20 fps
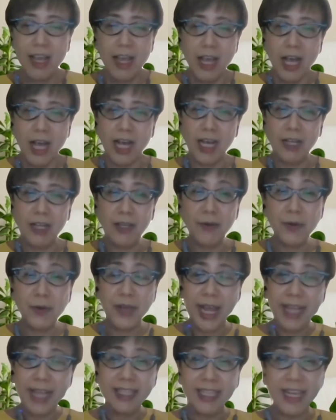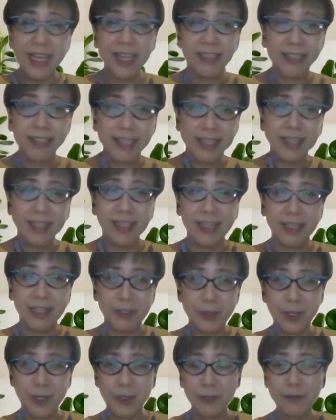You know, AT&T, I
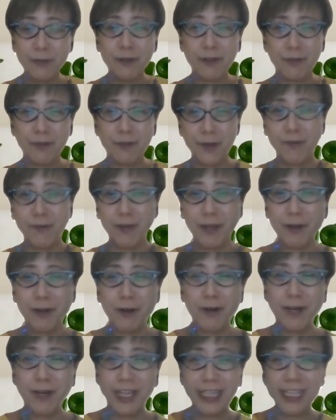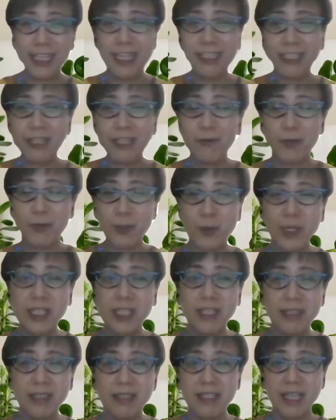don't know if you all recall, AT&T was once
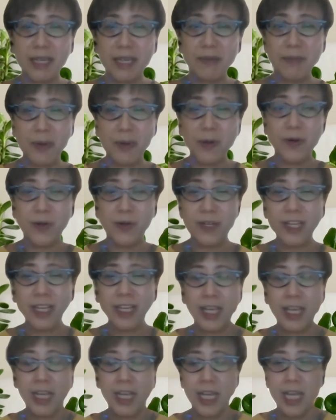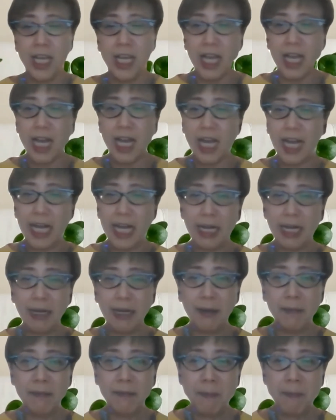in Singapore.
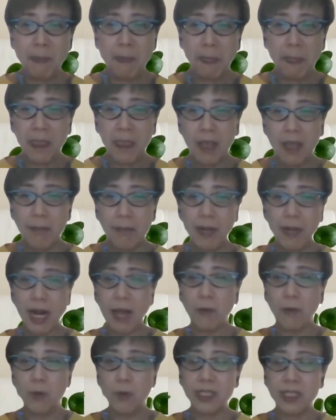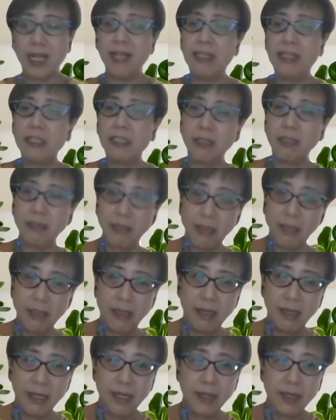But I was uncertain.